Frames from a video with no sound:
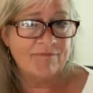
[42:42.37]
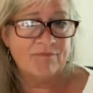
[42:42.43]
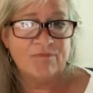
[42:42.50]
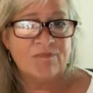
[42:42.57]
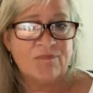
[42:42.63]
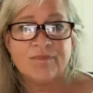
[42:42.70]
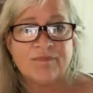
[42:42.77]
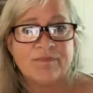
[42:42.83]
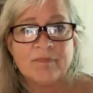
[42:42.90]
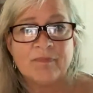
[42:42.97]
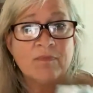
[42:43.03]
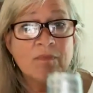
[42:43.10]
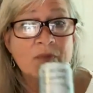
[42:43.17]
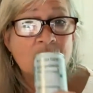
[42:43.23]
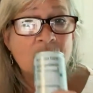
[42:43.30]
And
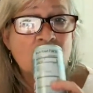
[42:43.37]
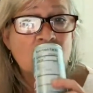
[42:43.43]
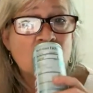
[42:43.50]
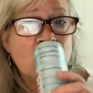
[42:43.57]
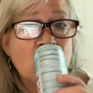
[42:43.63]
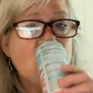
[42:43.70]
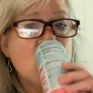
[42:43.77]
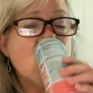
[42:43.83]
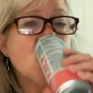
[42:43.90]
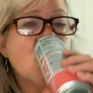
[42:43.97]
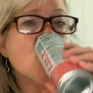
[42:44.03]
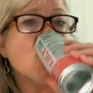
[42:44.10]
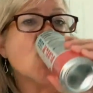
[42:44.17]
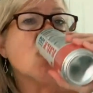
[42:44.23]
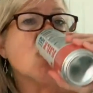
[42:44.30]
I think that's
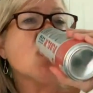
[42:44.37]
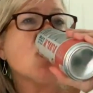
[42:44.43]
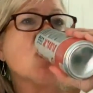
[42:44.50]
something we don't